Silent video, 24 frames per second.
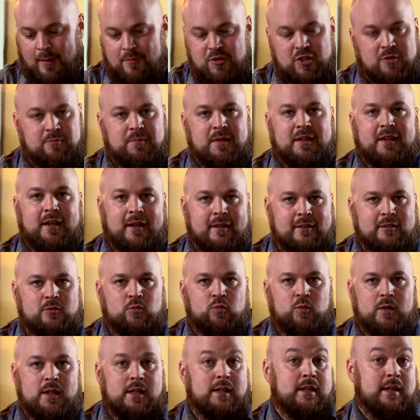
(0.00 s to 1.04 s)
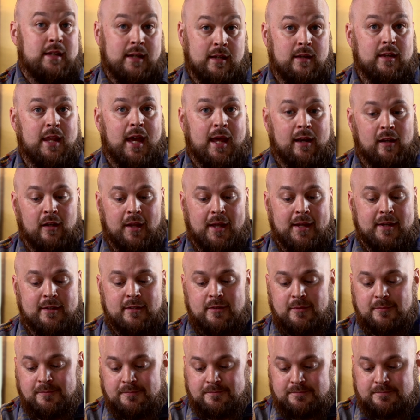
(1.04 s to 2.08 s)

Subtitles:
just because we need that light.